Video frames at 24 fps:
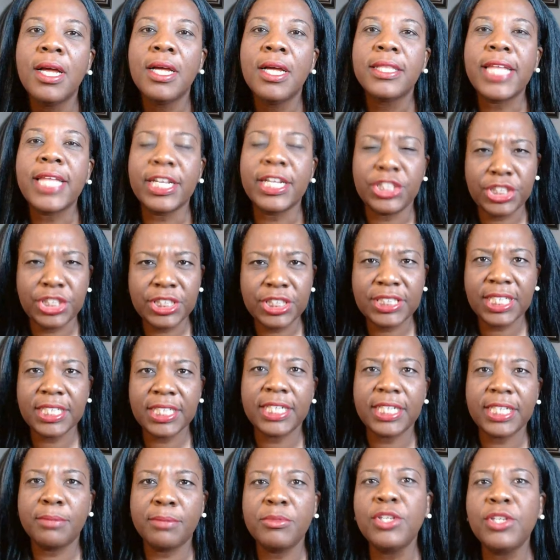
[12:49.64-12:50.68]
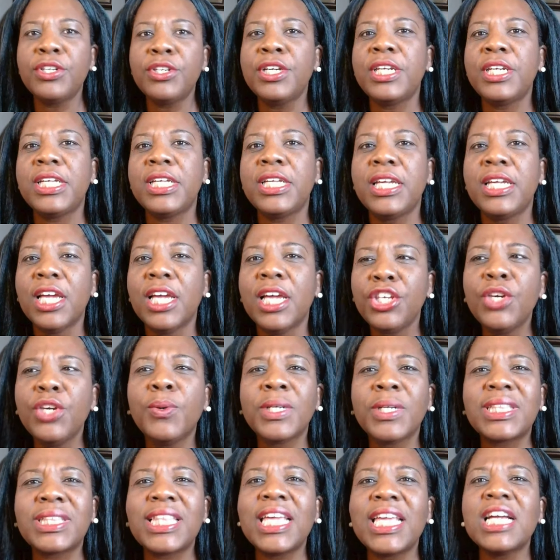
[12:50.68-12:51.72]
that she's in the community, you
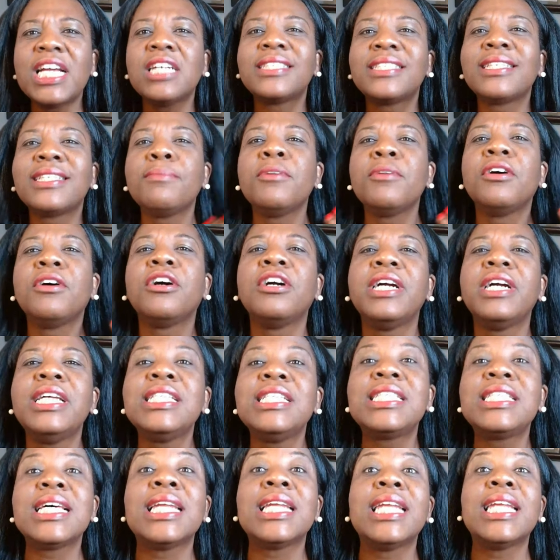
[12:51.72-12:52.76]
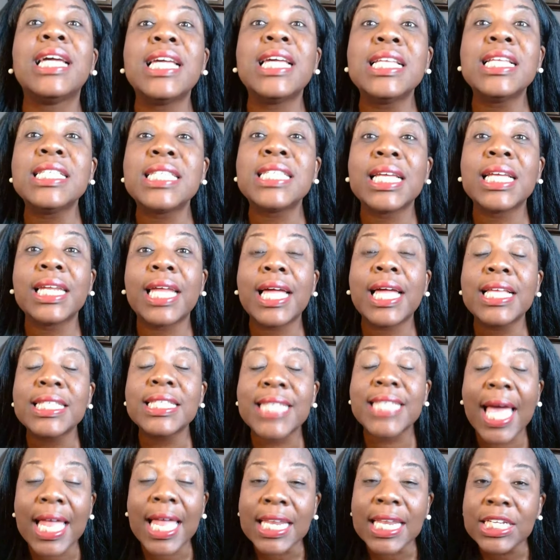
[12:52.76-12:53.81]
would think some of her
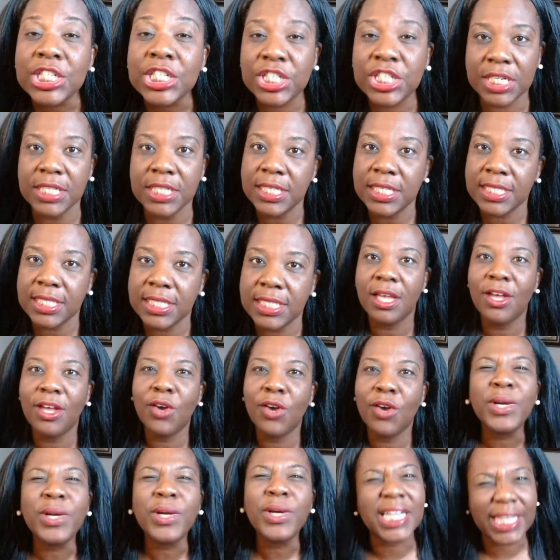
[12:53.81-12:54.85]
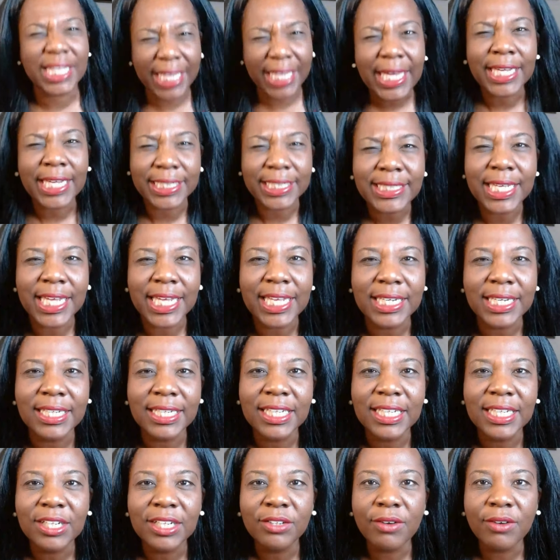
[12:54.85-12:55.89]
intelligence would have kicked in,
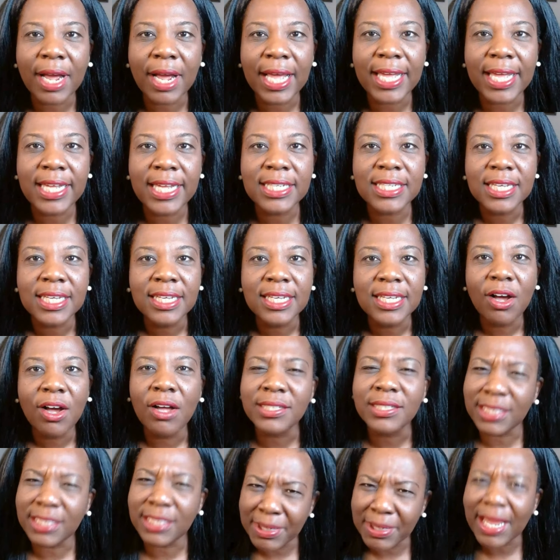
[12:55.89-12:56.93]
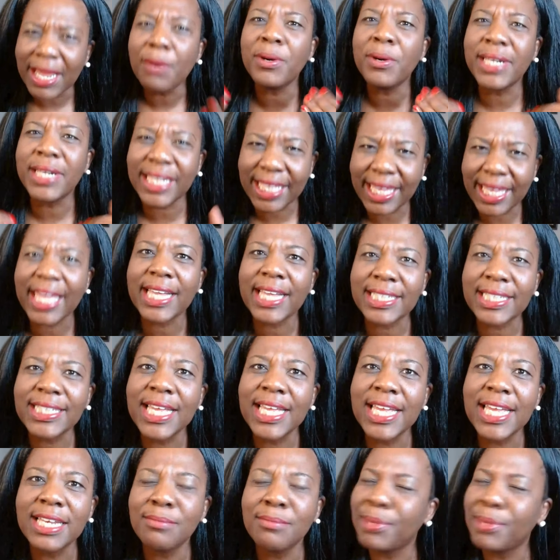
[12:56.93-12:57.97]
right? Some of that would have kicked
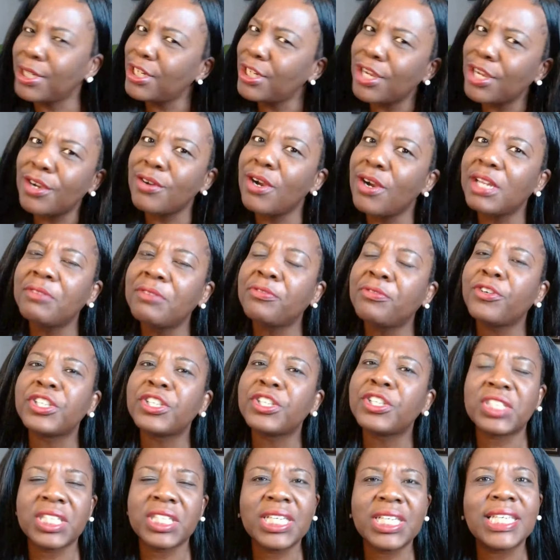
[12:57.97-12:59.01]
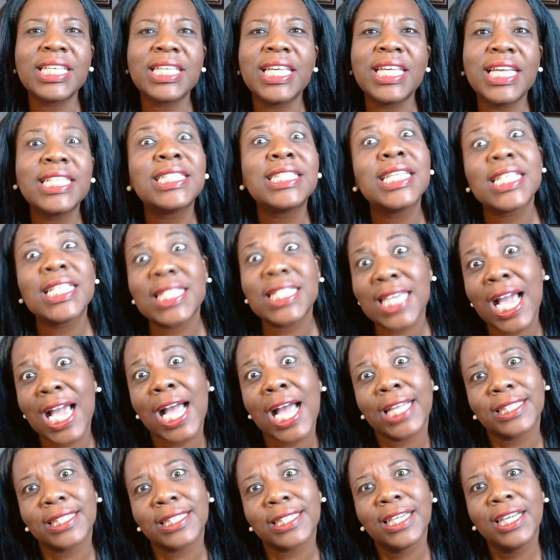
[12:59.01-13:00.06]
in, but no, unfortunately, it did
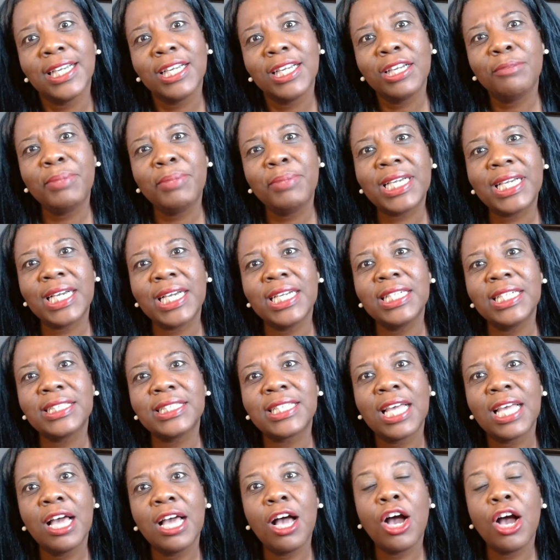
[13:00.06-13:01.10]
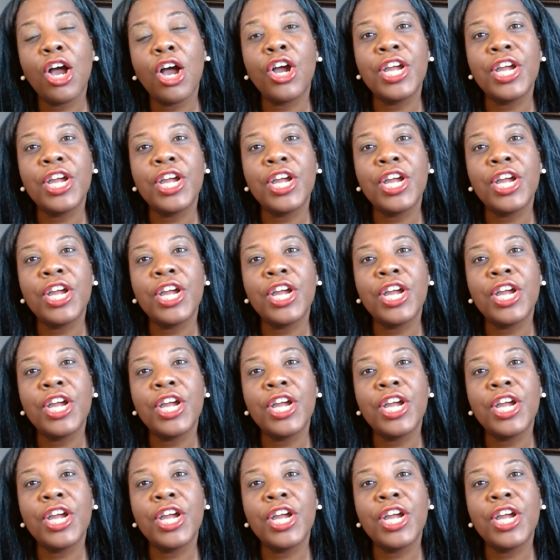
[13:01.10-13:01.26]
not, because her